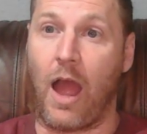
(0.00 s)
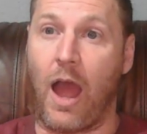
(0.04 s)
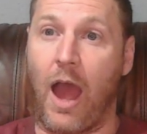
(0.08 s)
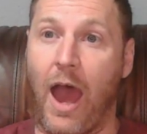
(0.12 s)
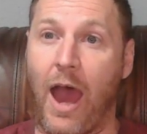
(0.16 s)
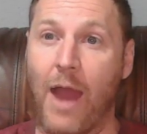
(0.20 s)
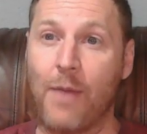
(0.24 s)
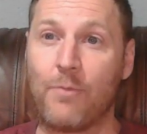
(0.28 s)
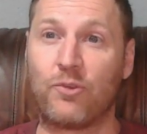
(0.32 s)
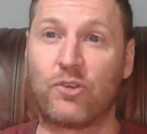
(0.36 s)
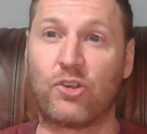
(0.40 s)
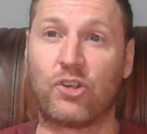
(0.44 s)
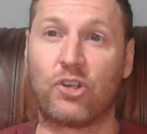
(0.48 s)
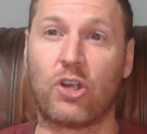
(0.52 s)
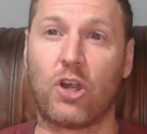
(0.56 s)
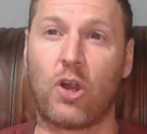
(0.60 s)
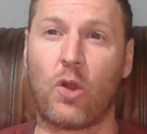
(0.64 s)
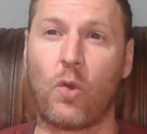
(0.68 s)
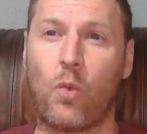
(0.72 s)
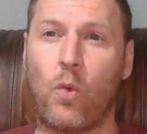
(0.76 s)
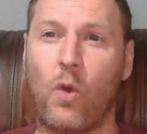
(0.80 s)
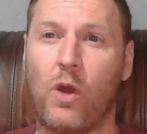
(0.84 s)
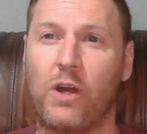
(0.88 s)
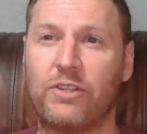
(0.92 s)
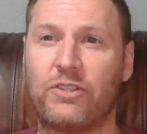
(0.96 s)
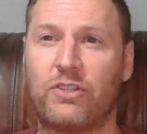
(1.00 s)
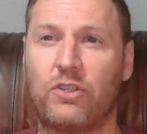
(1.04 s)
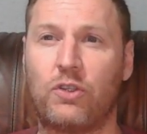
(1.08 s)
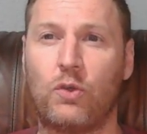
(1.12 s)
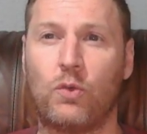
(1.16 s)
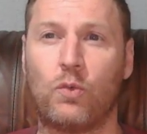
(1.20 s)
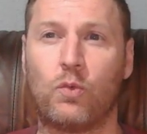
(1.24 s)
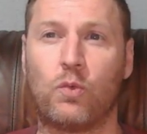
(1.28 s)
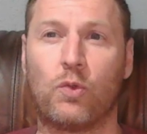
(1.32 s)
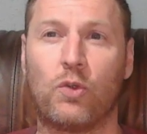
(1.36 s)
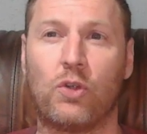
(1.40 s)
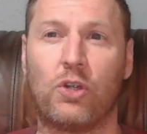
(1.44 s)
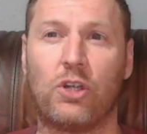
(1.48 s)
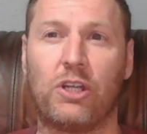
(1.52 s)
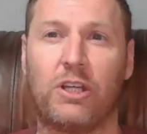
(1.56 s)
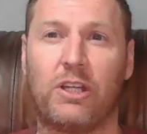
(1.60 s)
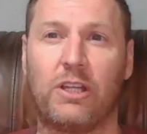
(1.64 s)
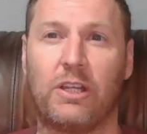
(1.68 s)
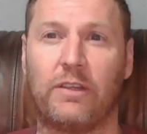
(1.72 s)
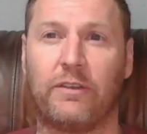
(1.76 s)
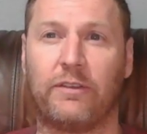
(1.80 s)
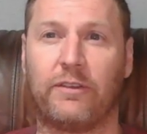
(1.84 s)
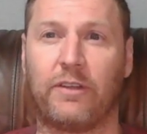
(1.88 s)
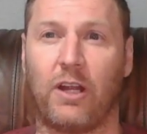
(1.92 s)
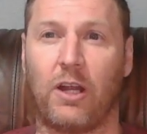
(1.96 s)
I'm sure once you
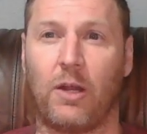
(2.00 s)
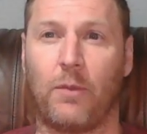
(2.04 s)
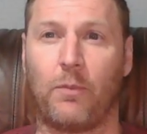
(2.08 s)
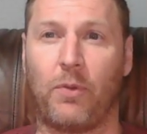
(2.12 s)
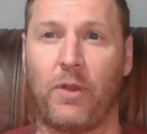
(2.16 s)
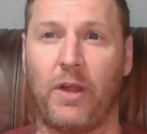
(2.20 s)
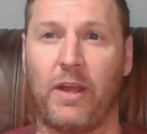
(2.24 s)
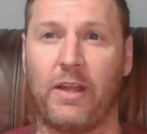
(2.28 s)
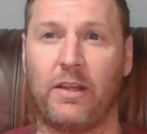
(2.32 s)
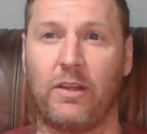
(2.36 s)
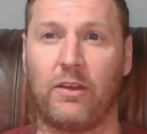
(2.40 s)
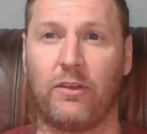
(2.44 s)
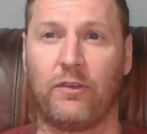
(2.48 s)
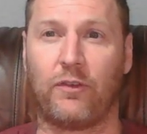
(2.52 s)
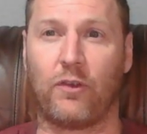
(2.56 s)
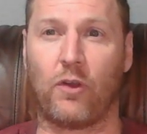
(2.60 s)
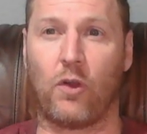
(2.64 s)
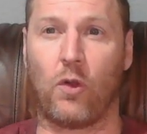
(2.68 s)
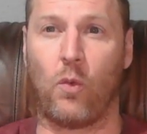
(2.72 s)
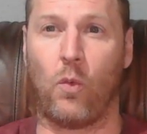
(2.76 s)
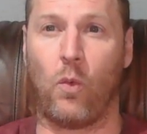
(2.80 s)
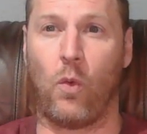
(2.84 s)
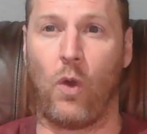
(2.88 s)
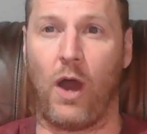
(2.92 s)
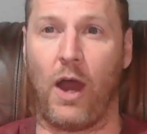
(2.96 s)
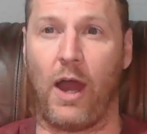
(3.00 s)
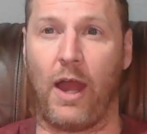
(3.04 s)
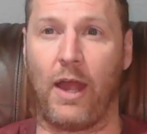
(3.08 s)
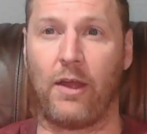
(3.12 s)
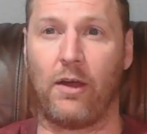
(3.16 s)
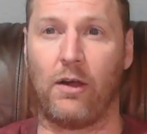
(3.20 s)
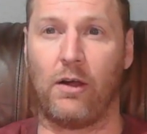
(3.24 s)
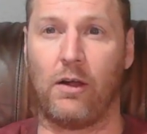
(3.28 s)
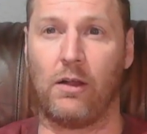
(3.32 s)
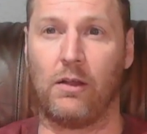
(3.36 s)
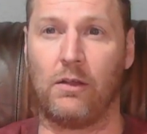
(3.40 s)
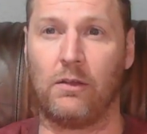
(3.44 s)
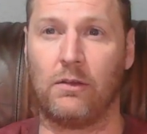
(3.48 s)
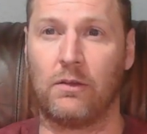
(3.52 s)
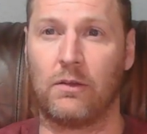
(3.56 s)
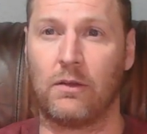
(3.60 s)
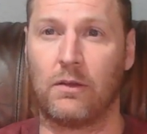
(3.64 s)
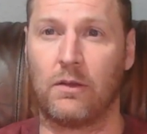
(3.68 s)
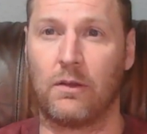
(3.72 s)
really started playing this for a while.